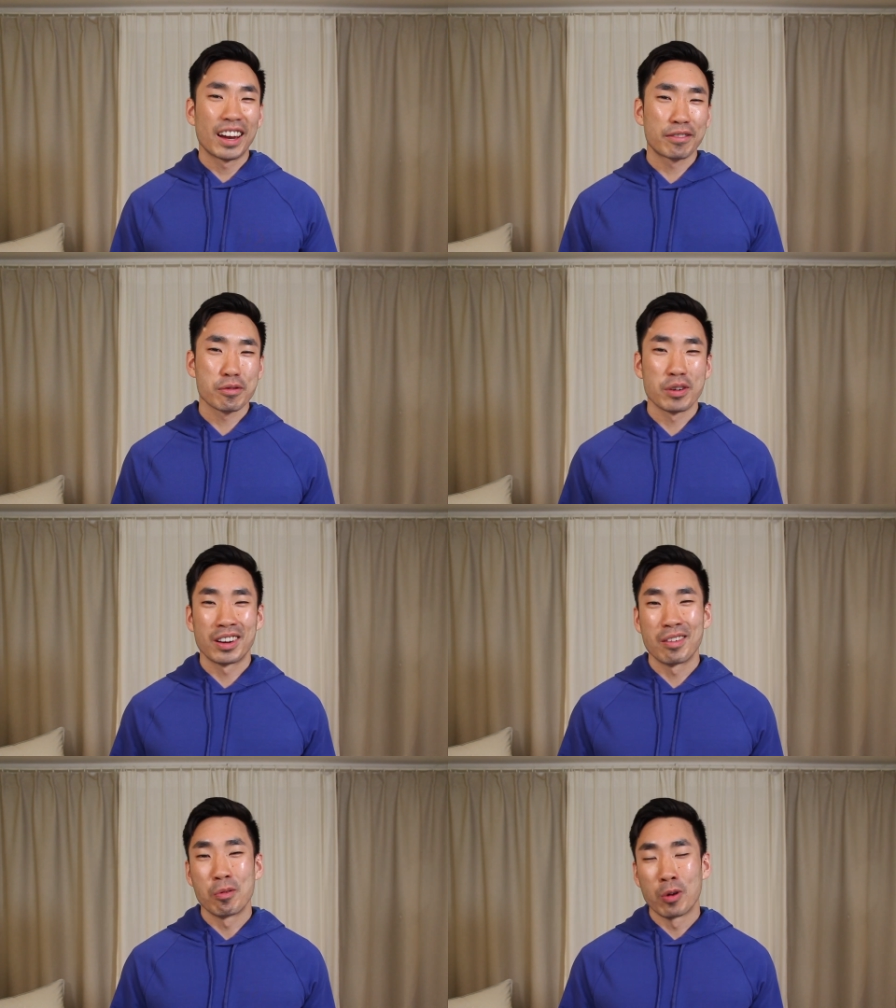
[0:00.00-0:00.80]
Hey
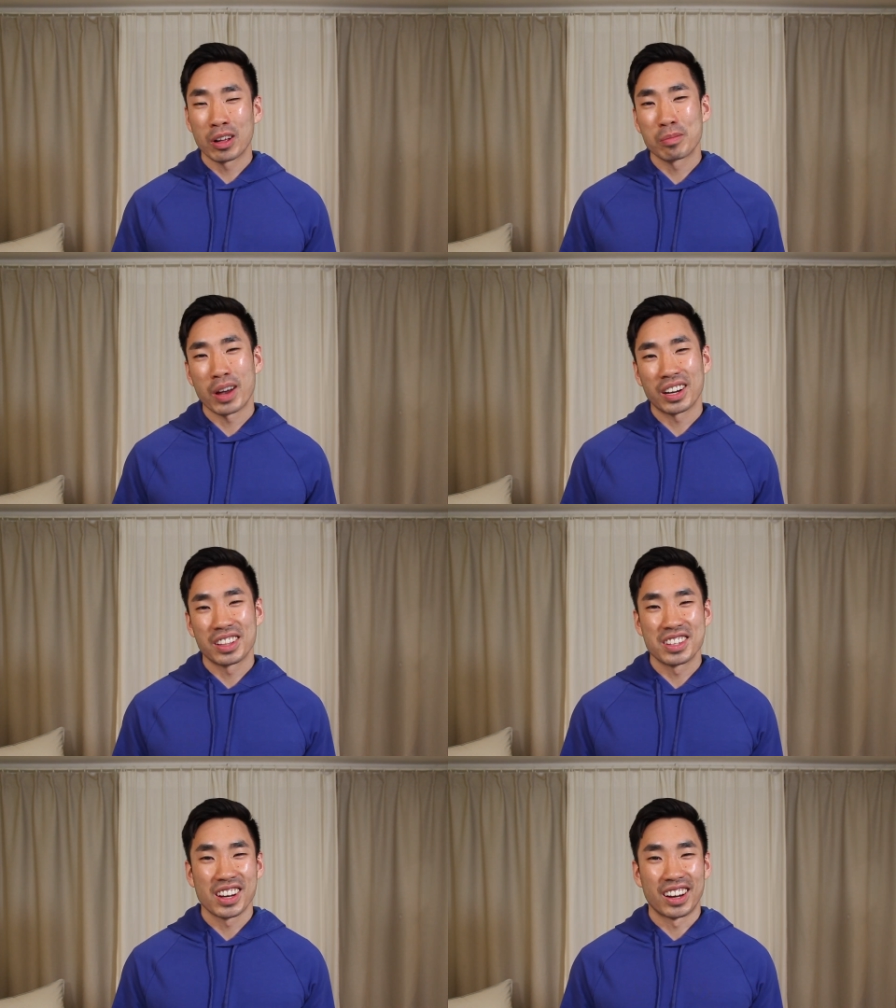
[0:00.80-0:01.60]
everyone, welcome back
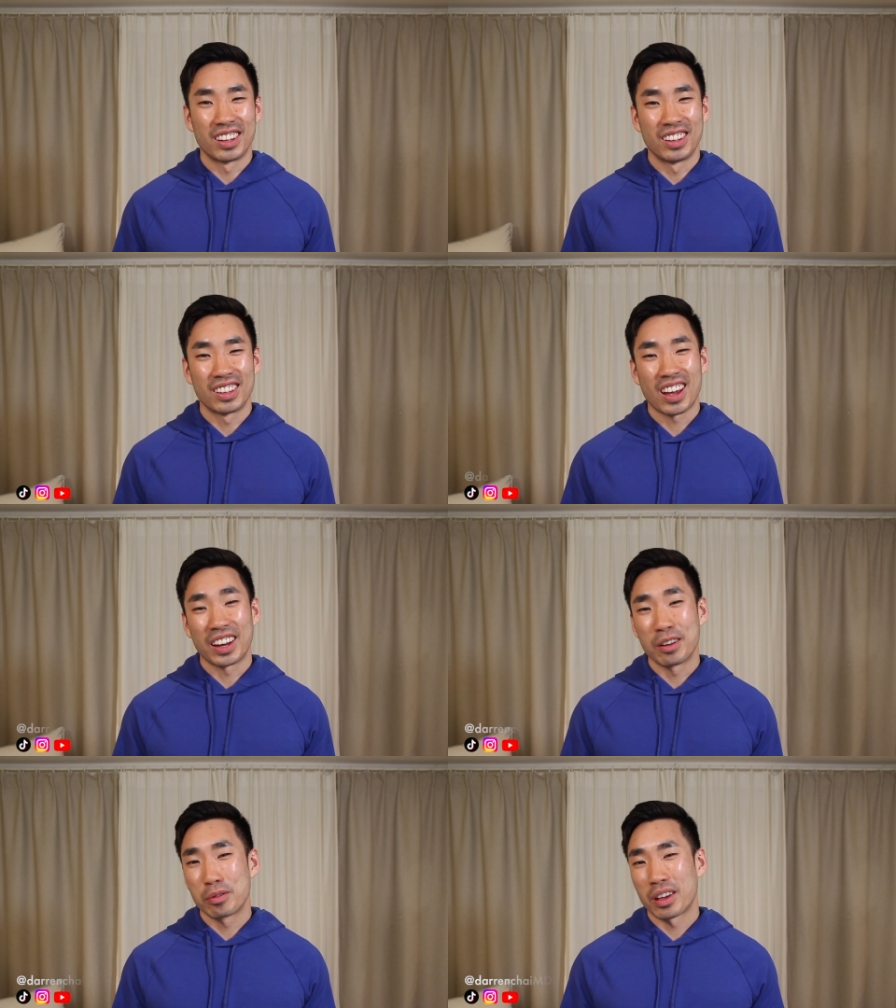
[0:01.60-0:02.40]
to the channel.
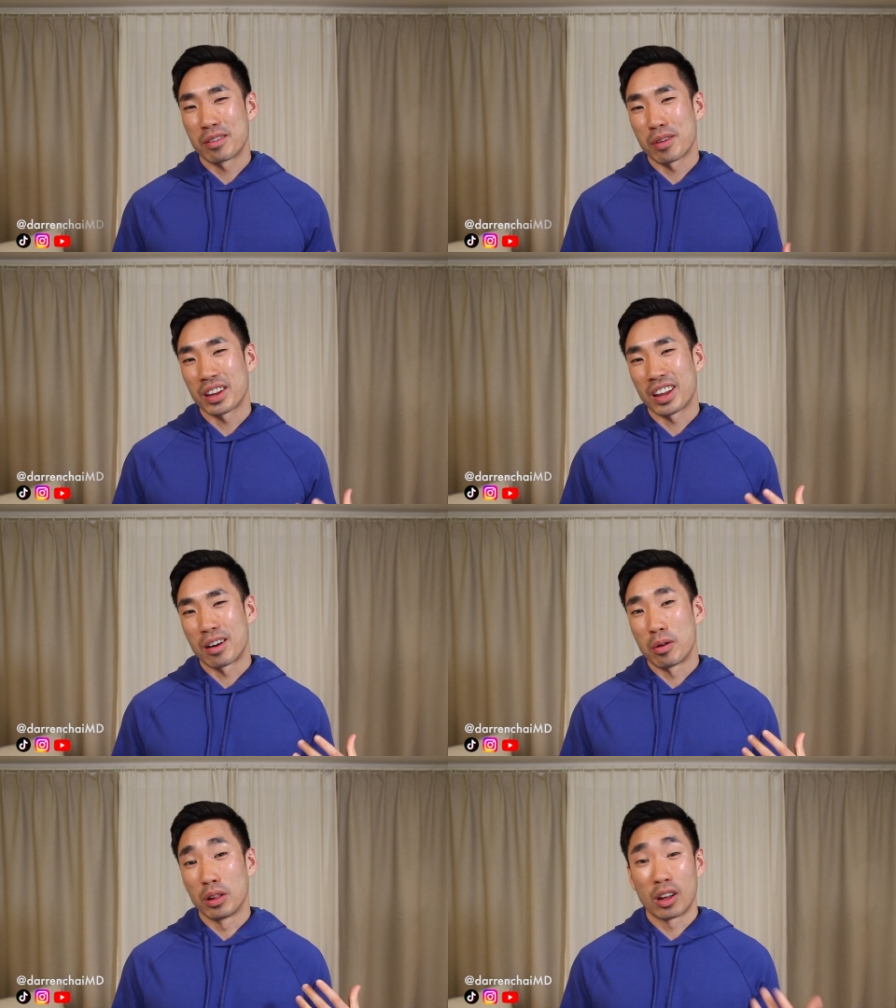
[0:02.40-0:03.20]
I know that right
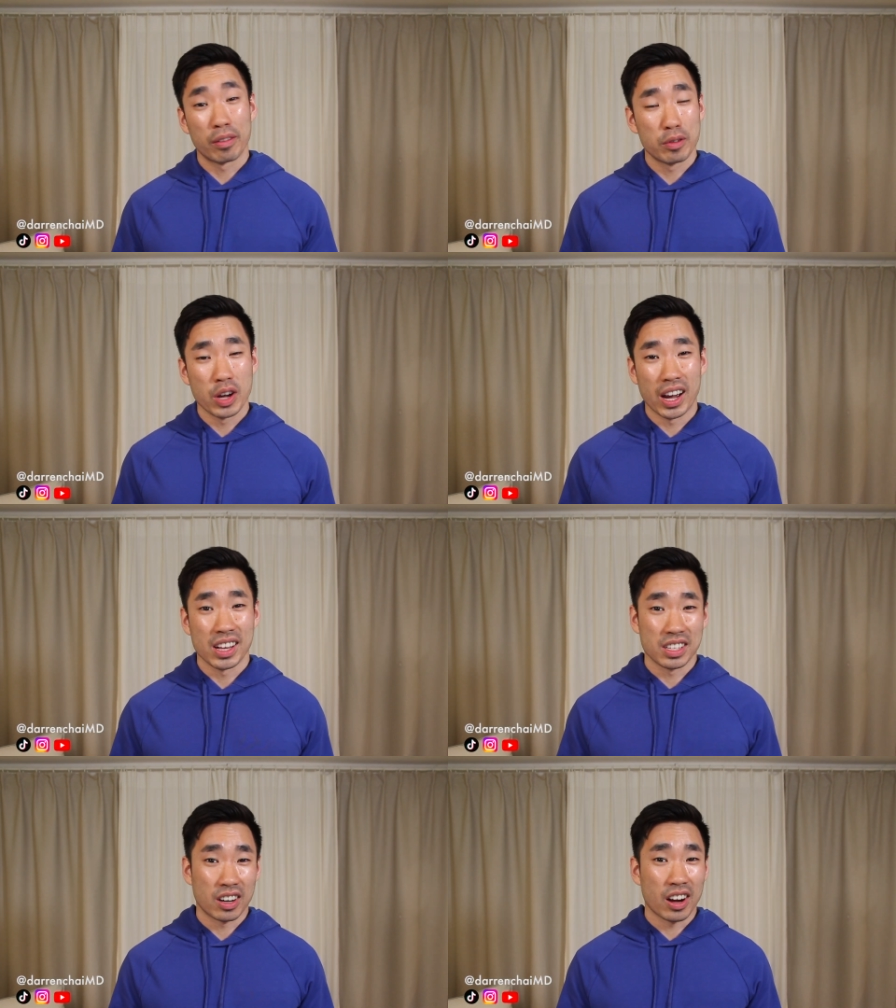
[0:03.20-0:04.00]
now a lot of you
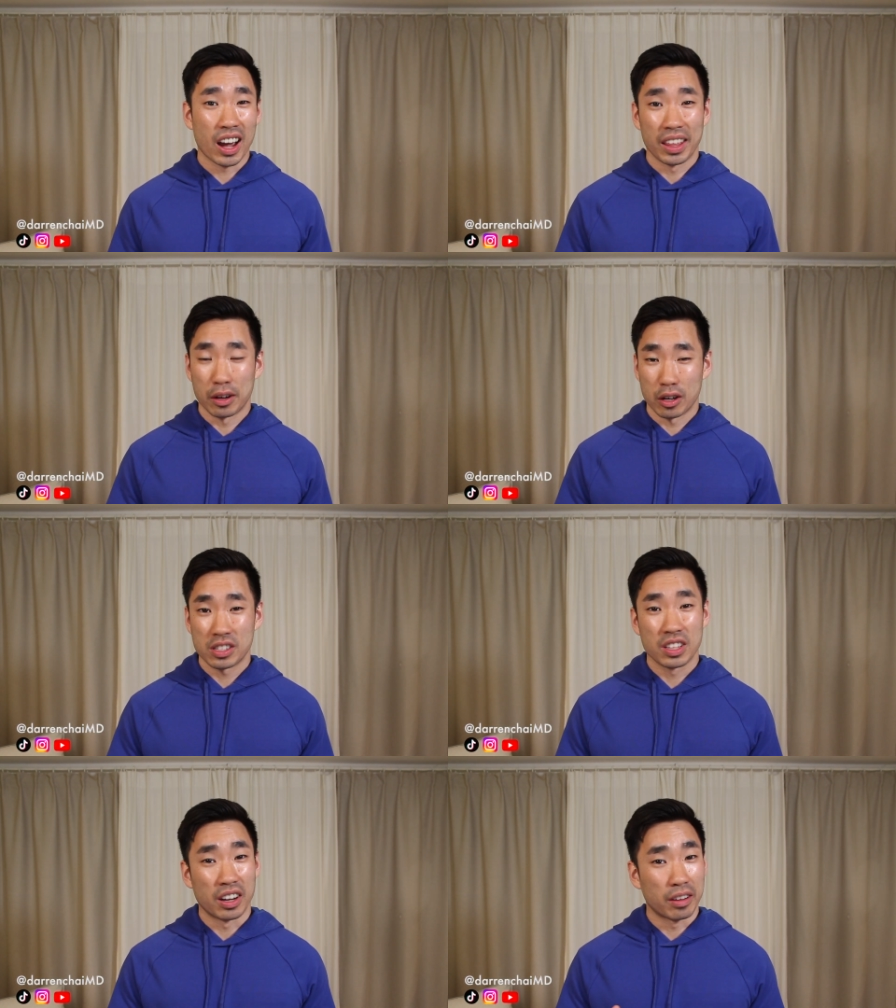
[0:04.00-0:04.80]
guys are either
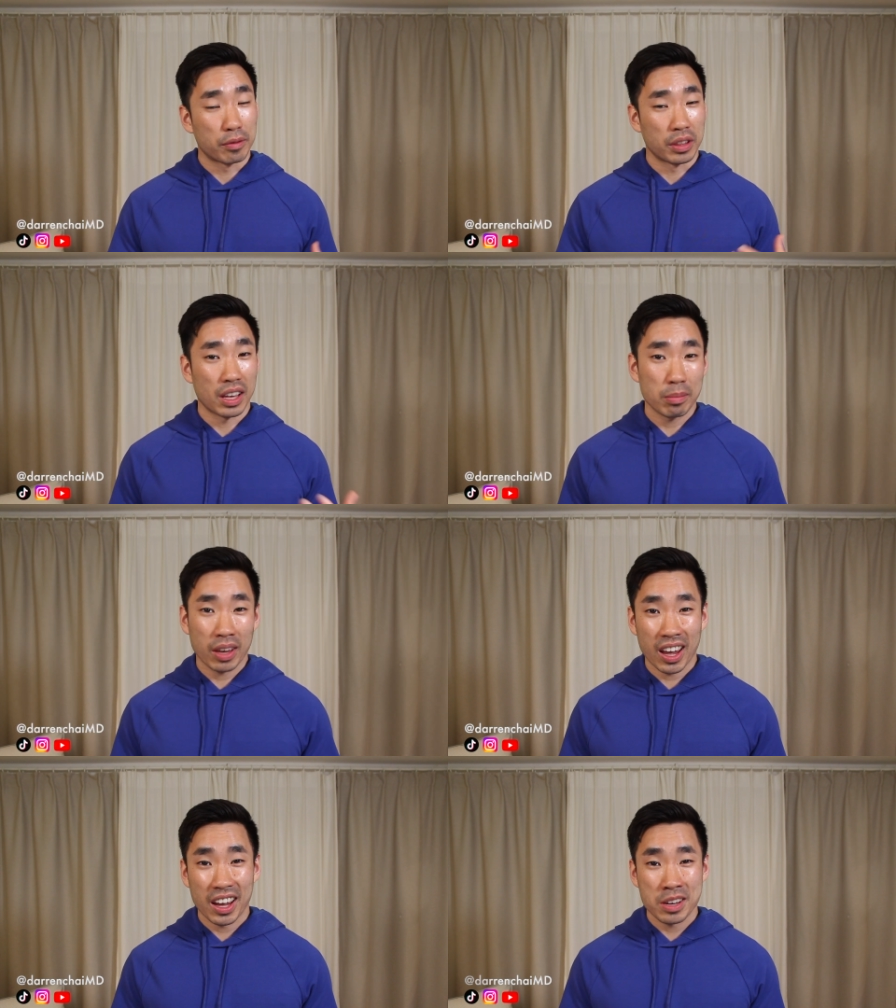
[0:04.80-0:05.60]
studying for the
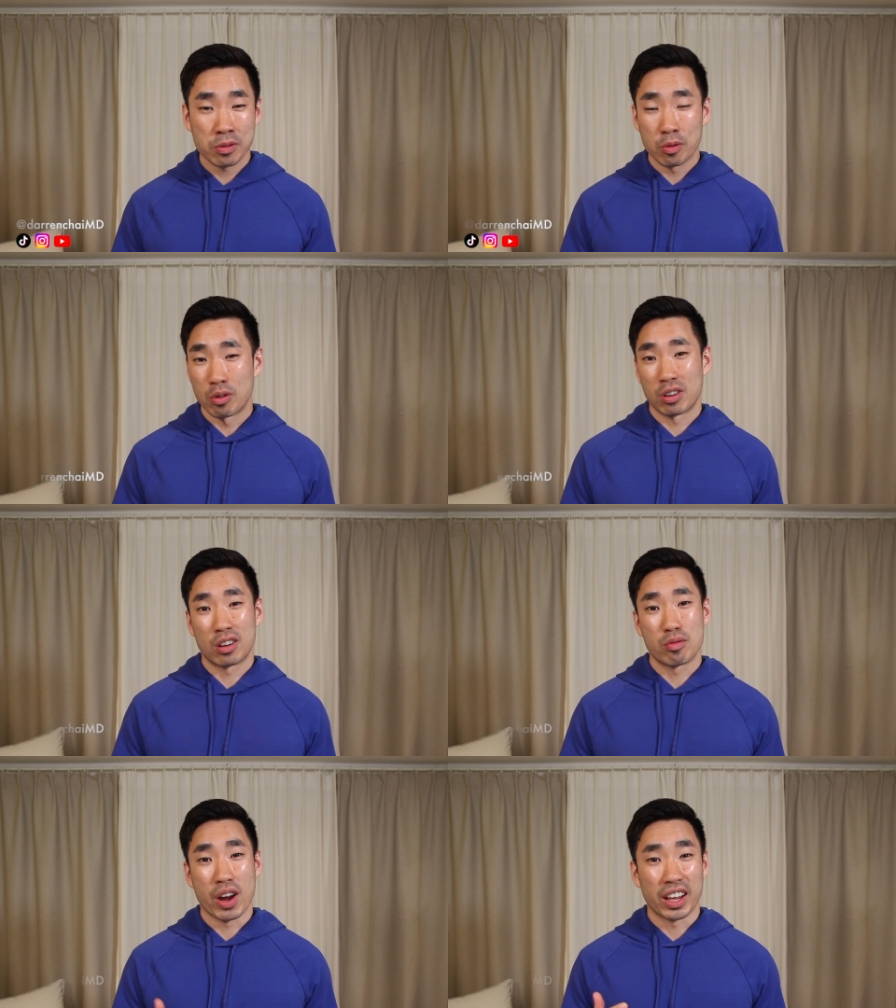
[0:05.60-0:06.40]
MCAT
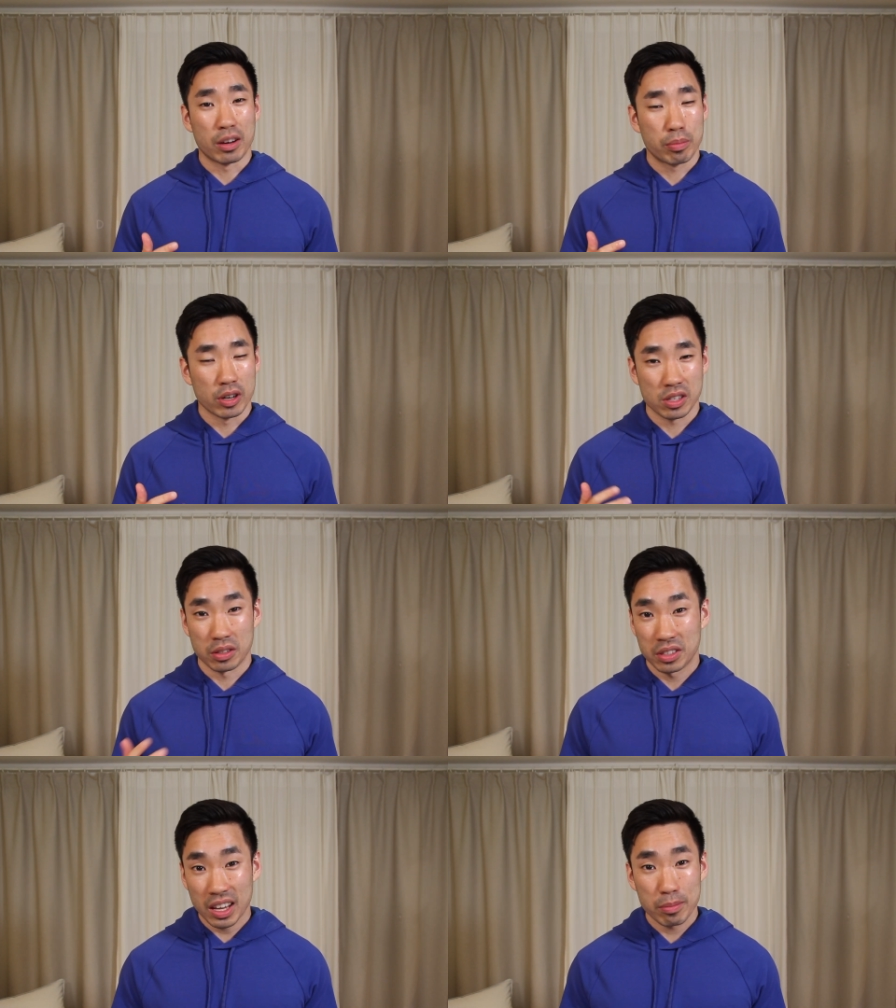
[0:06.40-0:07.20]
or writing your
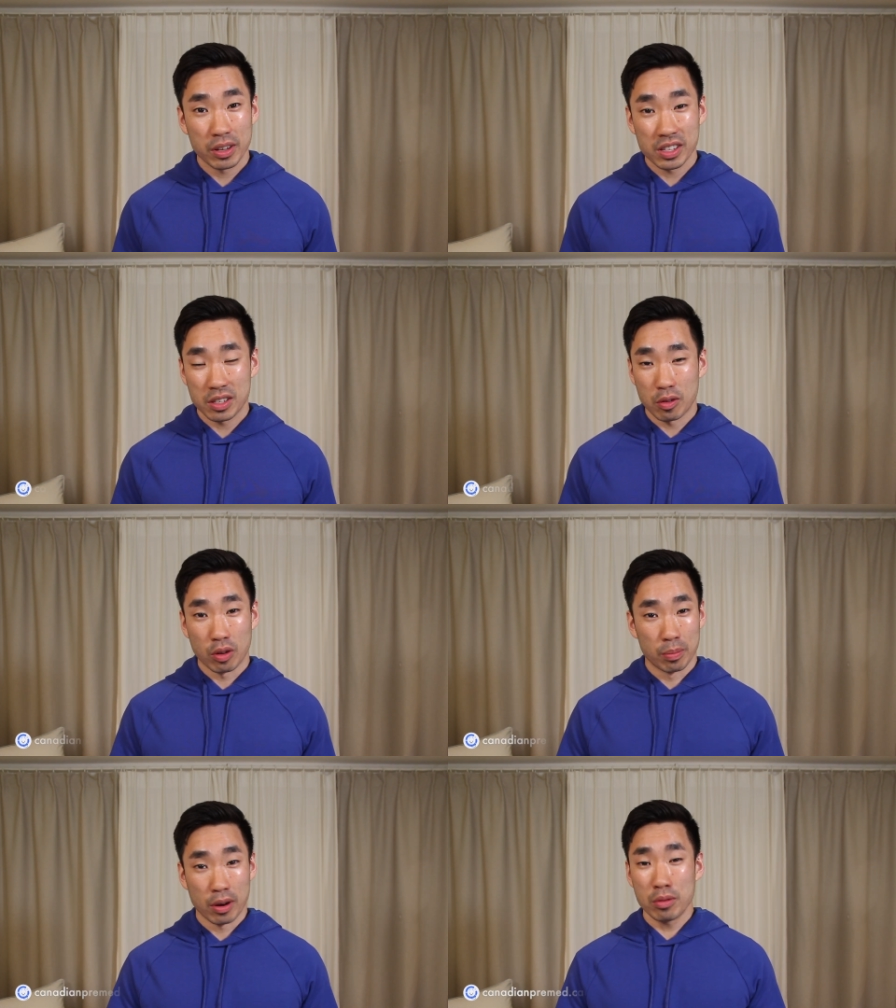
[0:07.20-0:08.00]
personal statements
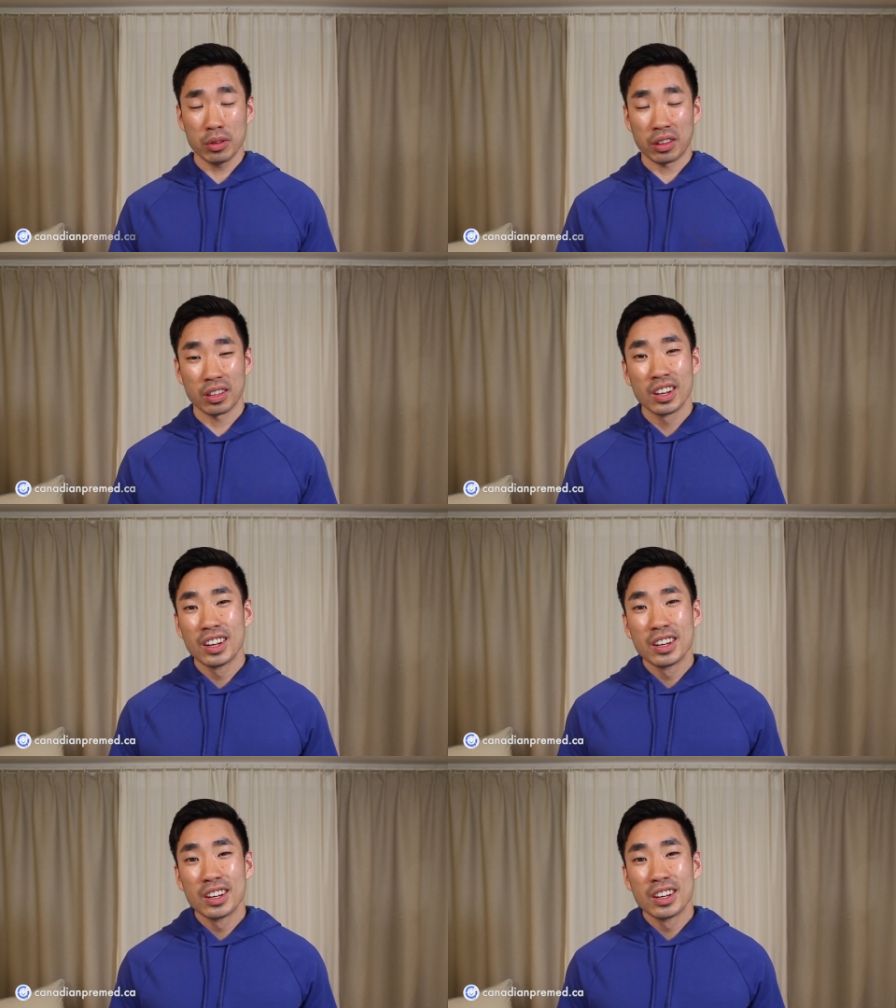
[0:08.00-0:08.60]
or both.